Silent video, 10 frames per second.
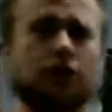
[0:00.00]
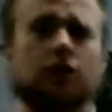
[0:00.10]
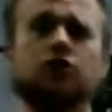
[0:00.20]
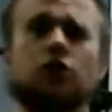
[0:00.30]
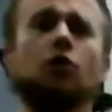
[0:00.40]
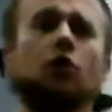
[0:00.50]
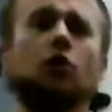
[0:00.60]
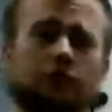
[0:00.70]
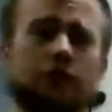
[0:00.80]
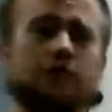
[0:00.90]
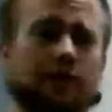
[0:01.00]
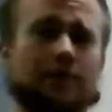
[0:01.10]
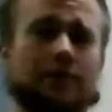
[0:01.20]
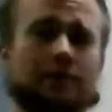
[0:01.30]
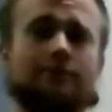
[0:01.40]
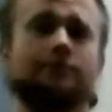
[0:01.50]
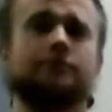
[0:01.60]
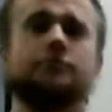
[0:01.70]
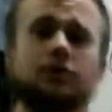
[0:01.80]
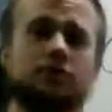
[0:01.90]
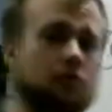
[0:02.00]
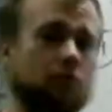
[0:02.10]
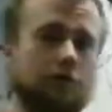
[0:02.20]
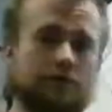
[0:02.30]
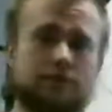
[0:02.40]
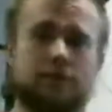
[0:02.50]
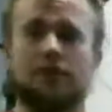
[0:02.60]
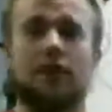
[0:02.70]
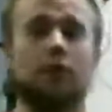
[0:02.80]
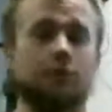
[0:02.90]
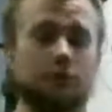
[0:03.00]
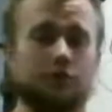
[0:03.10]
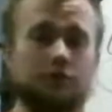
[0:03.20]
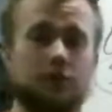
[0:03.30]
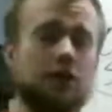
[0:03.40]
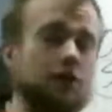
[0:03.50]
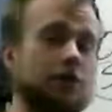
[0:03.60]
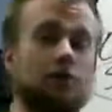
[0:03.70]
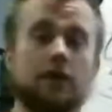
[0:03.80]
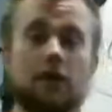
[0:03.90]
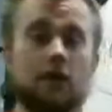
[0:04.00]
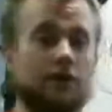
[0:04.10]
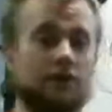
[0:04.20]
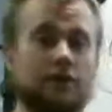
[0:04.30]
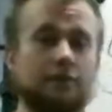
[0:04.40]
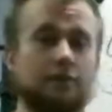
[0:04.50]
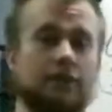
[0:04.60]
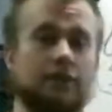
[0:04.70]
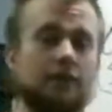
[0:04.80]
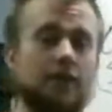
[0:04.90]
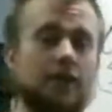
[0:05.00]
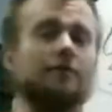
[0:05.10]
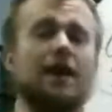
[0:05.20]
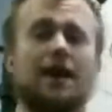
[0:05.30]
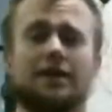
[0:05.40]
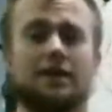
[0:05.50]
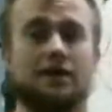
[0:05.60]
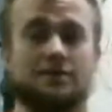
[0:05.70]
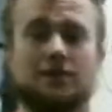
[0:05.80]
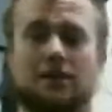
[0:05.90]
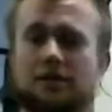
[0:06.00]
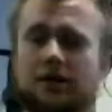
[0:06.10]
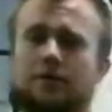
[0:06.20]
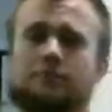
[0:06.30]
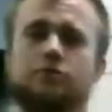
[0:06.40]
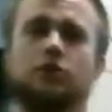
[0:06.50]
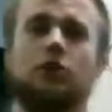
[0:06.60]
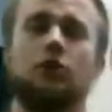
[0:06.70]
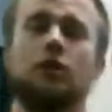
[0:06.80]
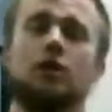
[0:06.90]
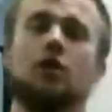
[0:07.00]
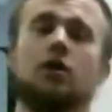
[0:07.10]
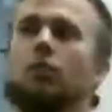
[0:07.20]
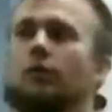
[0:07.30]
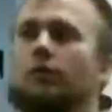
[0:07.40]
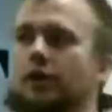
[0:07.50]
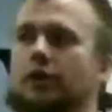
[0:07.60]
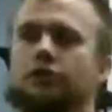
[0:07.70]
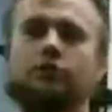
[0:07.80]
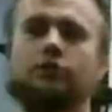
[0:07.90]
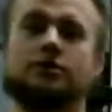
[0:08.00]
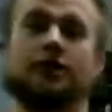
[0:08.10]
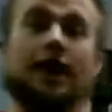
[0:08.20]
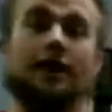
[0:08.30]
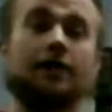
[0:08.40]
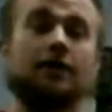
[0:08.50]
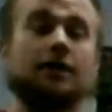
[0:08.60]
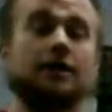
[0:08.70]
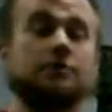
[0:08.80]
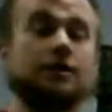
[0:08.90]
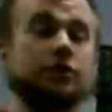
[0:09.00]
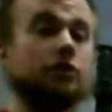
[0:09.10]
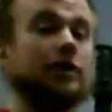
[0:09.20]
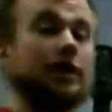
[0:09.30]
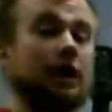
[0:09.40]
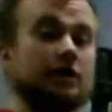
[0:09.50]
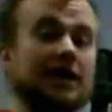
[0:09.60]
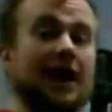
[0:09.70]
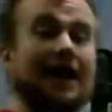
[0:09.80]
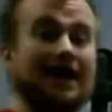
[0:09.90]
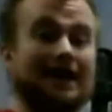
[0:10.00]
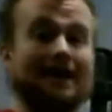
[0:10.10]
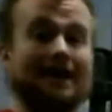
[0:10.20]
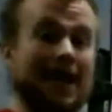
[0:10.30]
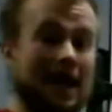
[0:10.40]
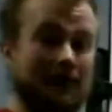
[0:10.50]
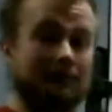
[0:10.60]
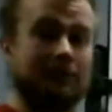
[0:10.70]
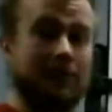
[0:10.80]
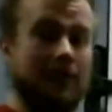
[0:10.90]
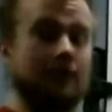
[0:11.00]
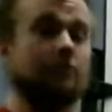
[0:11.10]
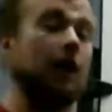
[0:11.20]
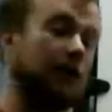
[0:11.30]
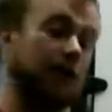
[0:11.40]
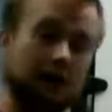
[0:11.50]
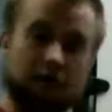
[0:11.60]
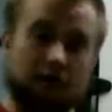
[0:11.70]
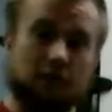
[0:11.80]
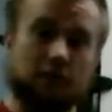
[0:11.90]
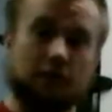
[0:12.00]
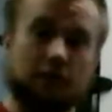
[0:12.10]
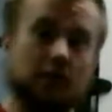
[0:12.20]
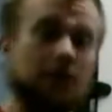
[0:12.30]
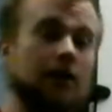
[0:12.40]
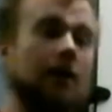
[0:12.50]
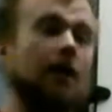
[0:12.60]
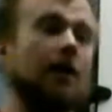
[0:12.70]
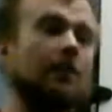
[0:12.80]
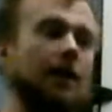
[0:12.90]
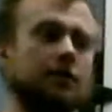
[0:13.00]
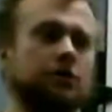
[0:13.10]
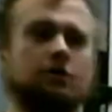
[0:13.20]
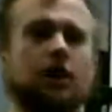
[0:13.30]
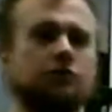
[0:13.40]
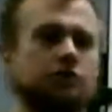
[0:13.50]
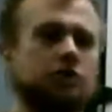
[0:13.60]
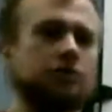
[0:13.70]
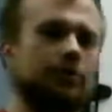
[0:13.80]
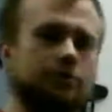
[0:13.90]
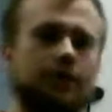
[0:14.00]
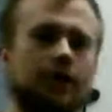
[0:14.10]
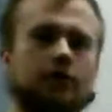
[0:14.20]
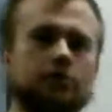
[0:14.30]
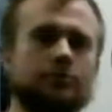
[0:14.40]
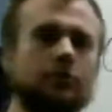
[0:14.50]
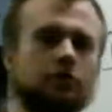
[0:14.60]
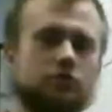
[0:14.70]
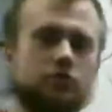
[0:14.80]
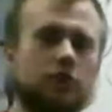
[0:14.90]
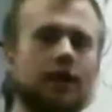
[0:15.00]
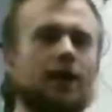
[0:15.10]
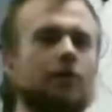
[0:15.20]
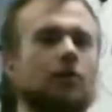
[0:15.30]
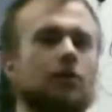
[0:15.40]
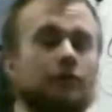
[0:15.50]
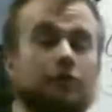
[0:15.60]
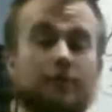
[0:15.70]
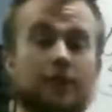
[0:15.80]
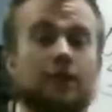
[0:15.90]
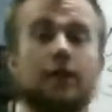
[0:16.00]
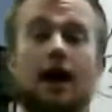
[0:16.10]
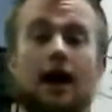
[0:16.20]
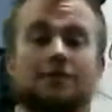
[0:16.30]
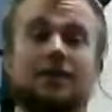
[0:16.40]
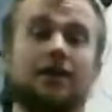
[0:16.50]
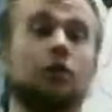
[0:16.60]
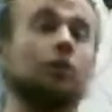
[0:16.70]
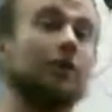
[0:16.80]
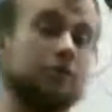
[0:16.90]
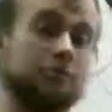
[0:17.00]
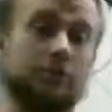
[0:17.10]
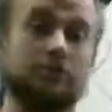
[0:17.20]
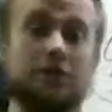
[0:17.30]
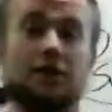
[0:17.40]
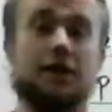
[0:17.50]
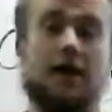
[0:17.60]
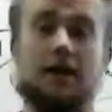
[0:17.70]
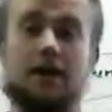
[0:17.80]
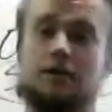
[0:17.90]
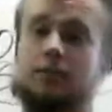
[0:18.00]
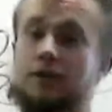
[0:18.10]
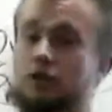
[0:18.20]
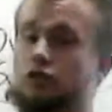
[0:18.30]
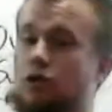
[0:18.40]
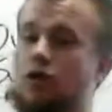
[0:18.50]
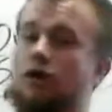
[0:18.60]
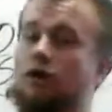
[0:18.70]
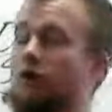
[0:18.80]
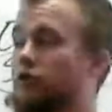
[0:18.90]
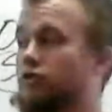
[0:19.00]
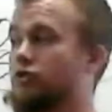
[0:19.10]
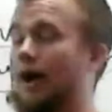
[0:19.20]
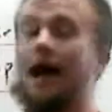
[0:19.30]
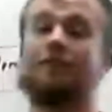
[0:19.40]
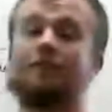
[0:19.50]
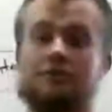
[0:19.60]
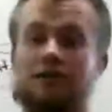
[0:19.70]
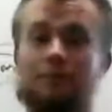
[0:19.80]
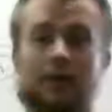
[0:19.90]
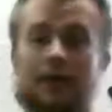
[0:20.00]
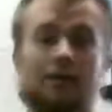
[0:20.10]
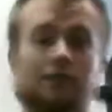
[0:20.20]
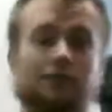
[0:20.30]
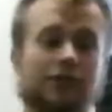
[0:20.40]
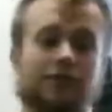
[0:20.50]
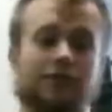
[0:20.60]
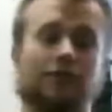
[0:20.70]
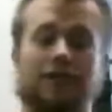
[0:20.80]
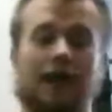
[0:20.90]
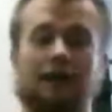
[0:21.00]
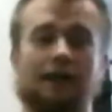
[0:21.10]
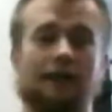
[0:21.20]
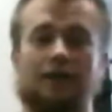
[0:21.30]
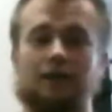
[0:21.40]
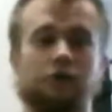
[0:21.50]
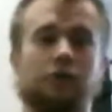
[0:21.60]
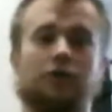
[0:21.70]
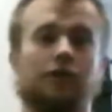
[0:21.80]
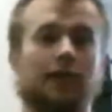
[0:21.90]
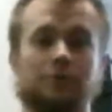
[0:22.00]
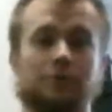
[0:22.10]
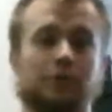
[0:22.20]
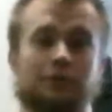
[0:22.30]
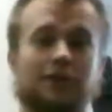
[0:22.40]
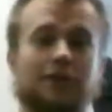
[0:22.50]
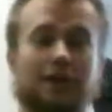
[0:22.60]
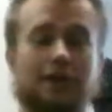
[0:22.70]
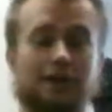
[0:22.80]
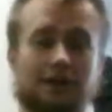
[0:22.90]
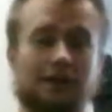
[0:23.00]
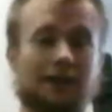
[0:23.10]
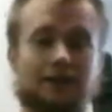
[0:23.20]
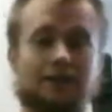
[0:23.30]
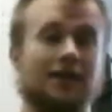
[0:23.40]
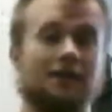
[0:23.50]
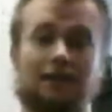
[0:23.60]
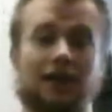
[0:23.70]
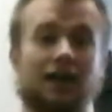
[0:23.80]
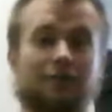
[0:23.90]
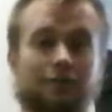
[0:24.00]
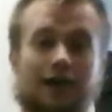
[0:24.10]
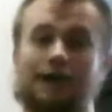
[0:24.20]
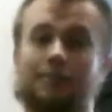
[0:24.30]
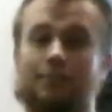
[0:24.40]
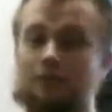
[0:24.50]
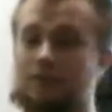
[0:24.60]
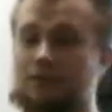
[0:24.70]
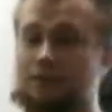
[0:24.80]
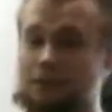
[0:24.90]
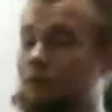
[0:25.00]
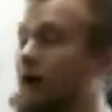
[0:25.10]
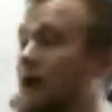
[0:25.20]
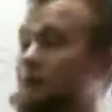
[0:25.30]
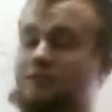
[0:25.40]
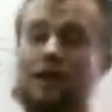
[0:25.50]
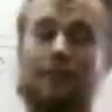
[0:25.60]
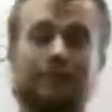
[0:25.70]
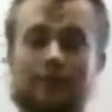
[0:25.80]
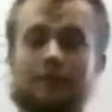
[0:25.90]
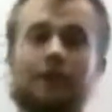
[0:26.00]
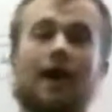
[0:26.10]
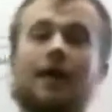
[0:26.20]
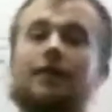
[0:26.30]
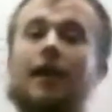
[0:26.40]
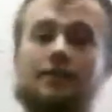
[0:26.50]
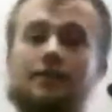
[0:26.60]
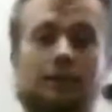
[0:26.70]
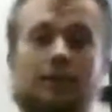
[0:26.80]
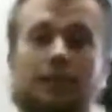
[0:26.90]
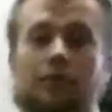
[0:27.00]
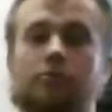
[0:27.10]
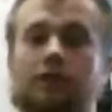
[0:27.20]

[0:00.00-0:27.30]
don't over supplement. Doesn't work. Doesn't help you. You don't get all of the supplement that you have, and it costs a lot of money. So what we need to do instead is make sure we get our diet in line. Okay, not getting enough protein. And you're not using your protein powders post-workout, or for me, I've taken a whole bunch of protein a day to get stronger, so I have to supplement. I just physically can't get like 200 grams of protein a day. It's just, that's a lot of freaking protein. So I would supplement and to get my protein.